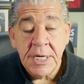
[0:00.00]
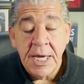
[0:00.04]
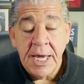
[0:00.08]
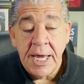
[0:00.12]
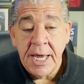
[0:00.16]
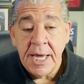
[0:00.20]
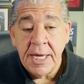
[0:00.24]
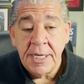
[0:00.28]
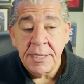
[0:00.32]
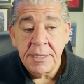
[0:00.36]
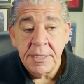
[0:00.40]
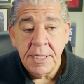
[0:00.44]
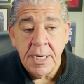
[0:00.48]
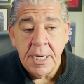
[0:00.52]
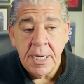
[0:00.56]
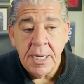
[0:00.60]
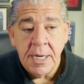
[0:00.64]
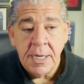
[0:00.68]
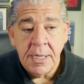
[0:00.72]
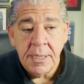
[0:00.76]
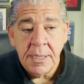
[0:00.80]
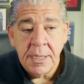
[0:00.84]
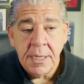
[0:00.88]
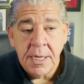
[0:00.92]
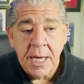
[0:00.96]
And
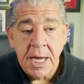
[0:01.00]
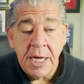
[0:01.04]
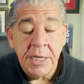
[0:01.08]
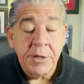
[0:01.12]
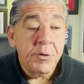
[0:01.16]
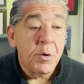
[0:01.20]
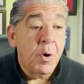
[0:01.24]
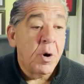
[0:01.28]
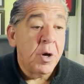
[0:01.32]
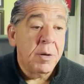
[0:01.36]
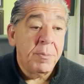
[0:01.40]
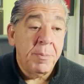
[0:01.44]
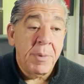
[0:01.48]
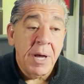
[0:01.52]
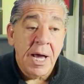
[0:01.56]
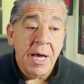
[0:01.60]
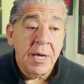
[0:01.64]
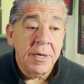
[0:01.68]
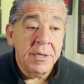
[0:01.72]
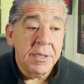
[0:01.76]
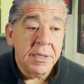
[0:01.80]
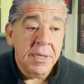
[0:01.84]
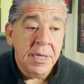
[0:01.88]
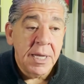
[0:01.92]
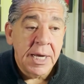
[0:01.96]
uh, I thought
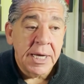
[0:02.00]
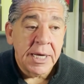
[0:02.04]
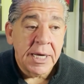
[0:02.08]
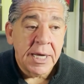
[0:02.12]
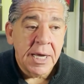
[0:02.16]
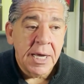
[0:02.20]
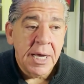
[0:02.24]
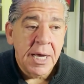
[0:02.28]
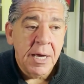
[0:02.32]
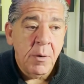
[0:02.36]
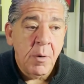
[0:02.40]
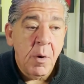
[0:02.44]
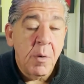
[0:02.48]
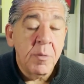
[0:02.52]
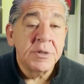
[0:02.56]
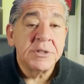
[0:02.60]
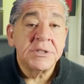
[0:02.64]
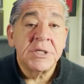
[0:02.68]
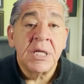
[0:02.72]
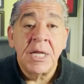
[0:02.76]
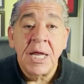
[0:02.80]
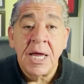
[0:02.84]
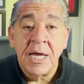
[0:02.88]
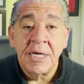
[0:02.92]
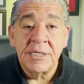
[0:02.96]
about, like, when
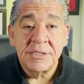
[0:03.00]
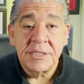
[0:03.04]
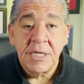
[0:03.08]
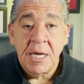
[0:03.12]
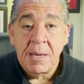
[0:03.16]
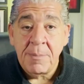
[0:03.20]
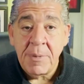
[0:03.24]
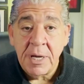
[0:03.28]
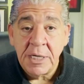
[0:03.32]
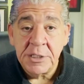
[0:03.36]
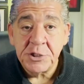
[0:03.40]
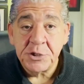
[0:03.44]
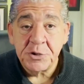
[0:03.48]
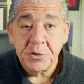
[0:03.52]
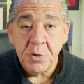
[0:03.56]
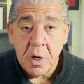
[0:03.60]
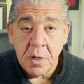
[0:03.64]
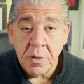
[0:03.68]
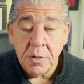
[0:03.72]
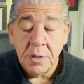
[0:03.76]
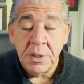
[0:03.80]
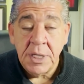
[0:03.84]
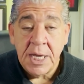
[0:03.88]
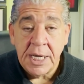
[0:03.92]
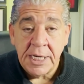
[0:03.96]
was the last time I
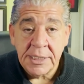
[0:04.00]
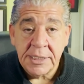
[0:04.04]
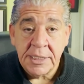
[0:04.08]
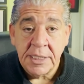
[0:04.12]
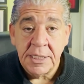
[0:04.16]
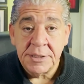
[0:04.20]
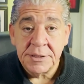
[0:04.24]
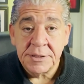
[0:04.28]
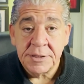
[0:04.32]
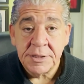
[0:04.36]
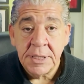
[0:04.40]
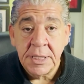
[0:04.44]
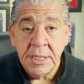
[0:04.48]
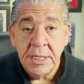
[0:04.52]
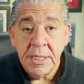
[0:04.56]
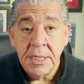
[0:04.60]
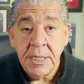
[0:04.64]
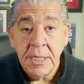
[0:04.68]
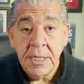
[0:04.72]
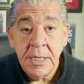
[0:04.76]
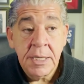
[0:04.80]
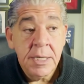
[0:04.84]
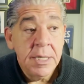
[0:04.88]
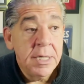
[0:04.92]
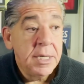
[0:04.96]
struggled like this?
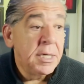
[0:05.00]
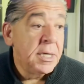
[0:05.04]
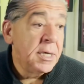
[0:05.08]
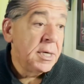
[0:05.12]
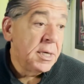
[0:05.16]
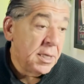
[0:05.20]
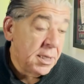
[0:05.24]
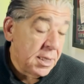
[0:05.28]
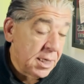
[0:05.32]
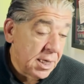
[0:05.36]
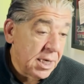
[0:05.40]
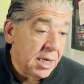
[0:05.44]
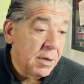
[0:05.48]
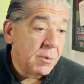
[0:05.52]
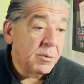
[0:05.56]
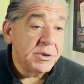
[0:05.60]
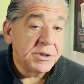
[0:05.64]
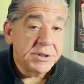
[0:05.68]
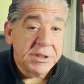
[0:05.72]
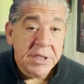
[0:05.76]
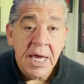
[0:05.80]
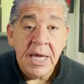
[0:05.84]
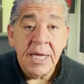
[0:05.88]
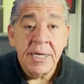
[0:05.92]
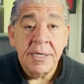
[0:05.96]
And it
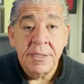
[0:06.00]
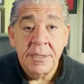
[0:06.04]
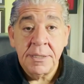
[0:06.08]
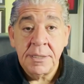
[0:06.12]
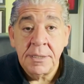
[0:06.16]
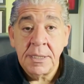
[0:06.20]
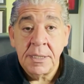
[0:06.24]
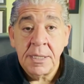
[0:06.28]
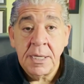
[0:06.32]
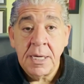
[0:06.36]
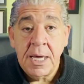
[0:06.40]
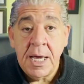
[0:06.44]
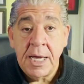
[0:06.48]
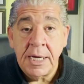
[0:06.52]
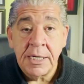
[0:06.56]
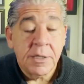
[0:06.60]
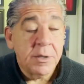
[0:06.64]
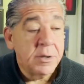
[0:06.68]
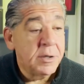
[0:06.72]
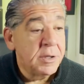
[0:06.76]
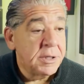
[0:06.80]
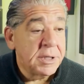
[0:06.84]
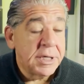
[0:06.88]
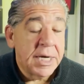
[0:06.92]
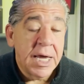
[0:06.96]
was then. I
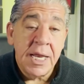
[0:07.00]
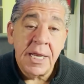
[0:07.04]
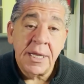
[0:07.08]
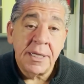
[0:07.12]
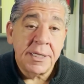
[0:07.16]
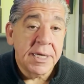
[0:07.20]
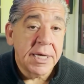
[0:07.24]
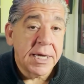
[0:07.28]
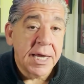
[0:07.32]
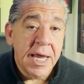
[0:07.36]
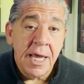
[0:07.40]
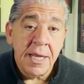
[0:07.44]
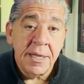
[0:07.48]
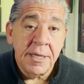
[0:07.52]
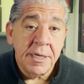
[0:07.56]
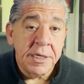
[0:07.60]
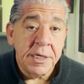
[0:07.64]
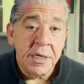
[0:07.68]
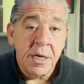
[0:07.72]
couldn't get it together.